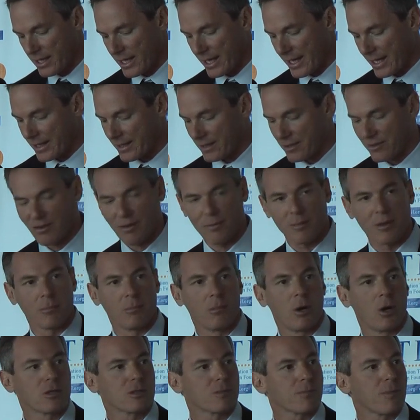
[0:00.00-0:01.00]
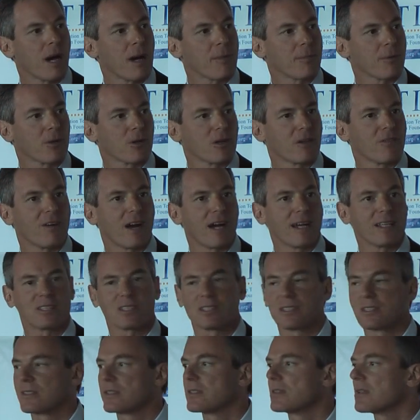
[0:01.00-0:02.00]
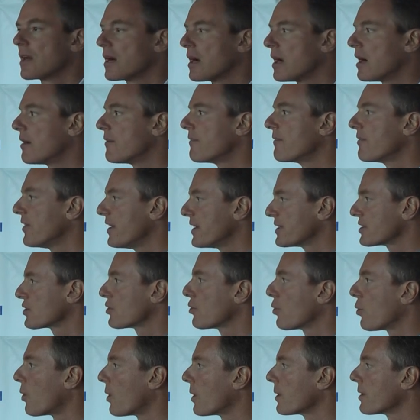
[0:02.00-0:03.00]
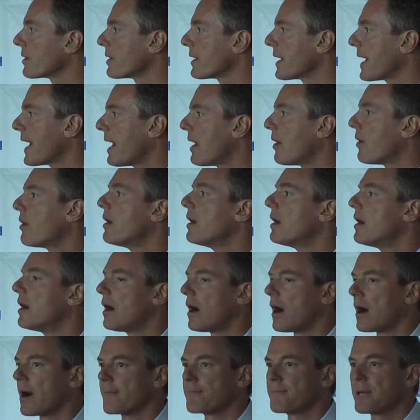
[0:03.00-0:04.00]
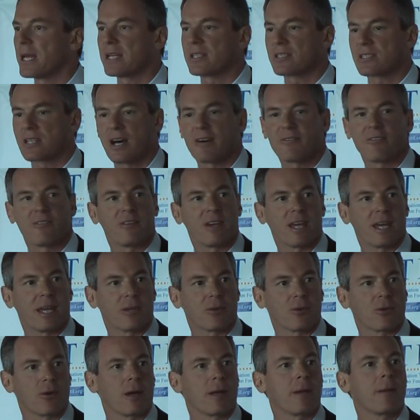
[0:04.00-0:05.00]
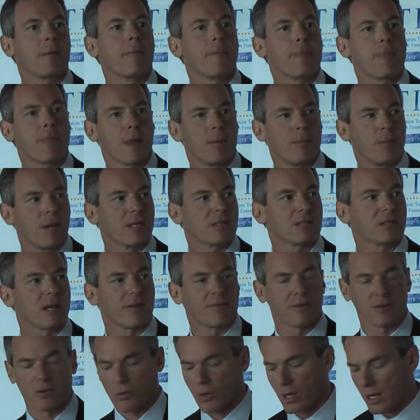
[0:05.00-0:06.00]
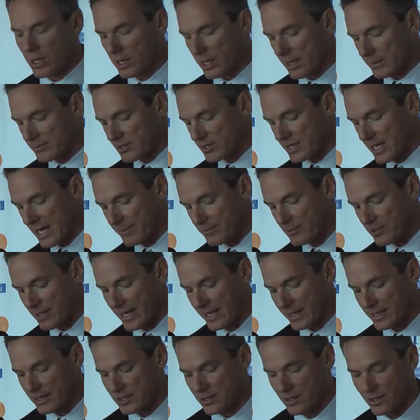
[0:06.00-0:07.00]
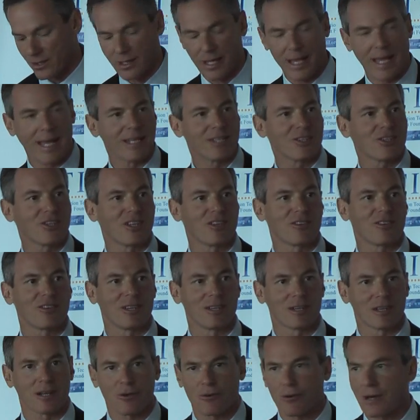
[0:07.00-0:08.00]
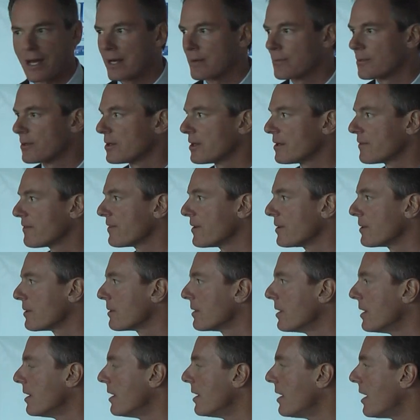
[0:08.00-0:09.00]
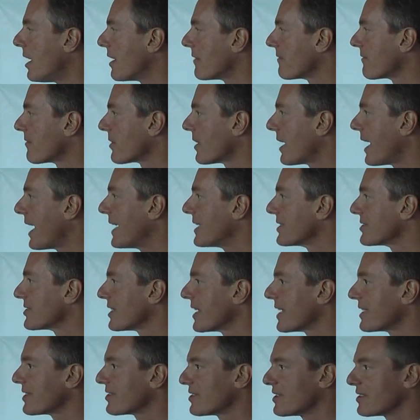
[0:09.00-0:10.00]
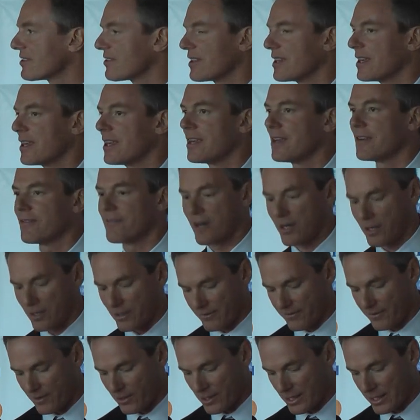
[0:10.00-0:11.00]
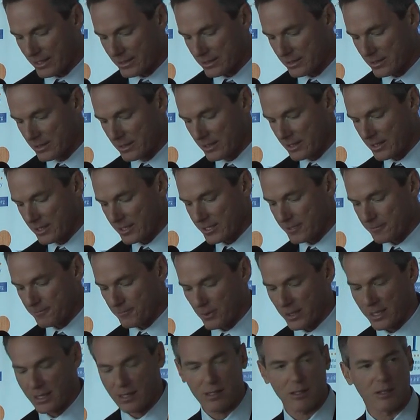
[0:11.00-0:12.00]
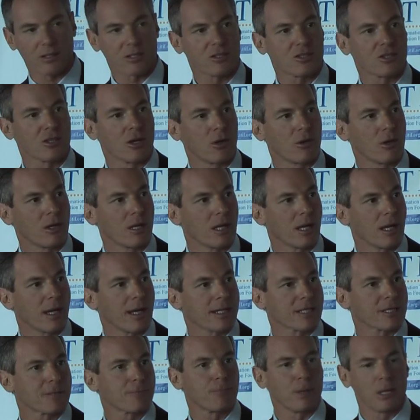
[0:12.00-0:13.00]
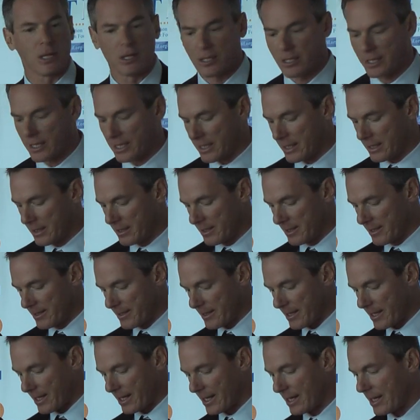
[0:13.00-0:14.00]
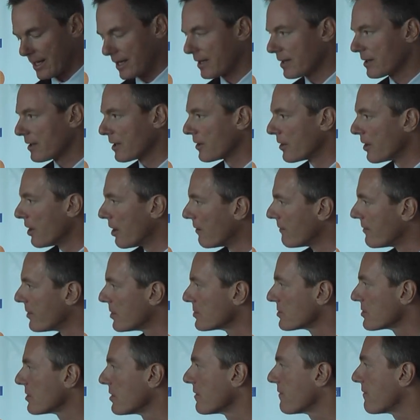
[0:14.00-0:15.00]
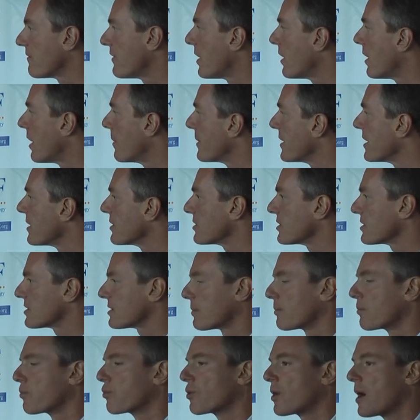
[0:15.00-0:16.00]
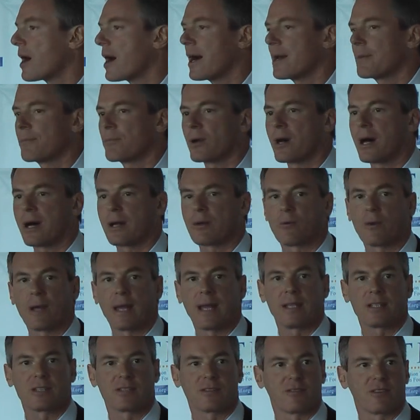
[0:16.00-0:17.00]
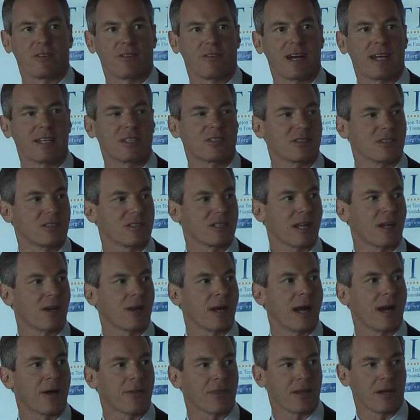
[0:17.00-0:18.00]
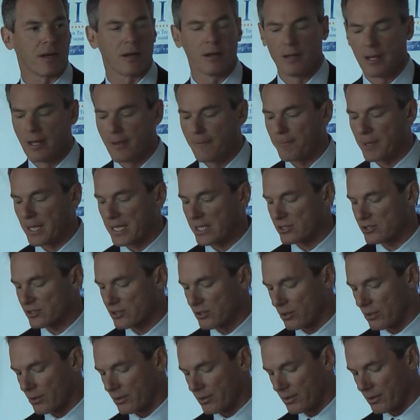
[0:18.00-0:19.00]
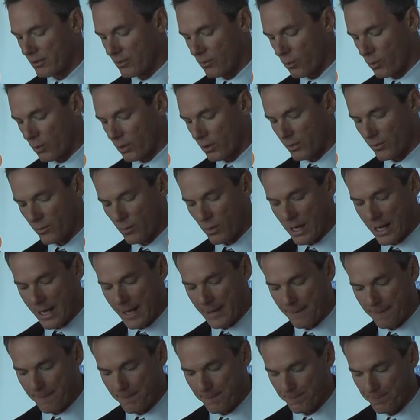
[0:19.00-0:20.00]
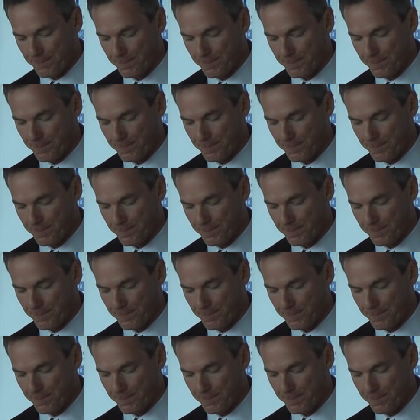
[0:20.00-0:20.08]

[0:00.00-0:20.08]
And some of the most popular devices of this quarter now are based off of Android, based off of Qualcomm Snapdragon. So HTC Incredible, if you on Verizon, HTC Evo, if you're on Sprint, there's Sony Xperia, Lenovo's LaFon. I mean, it's just a broad range of devices that are out there being sold worldwide.